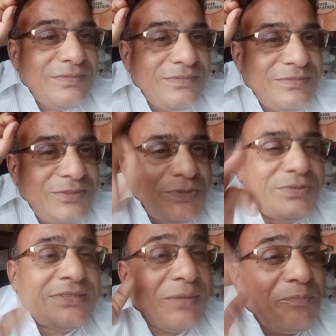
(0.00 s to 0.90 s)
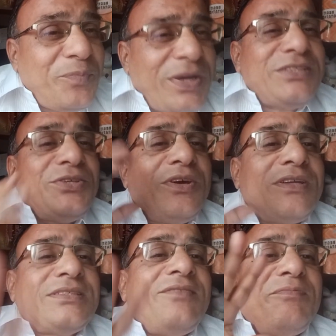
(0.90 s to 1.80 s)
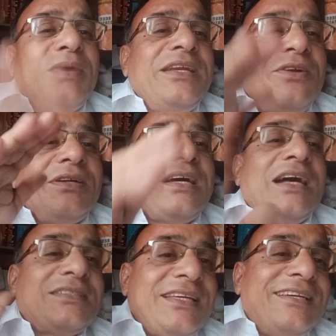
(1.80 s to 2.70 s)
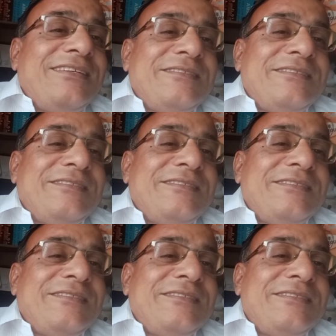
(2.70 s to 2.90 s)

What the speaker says: you suppressed yourself by not asking.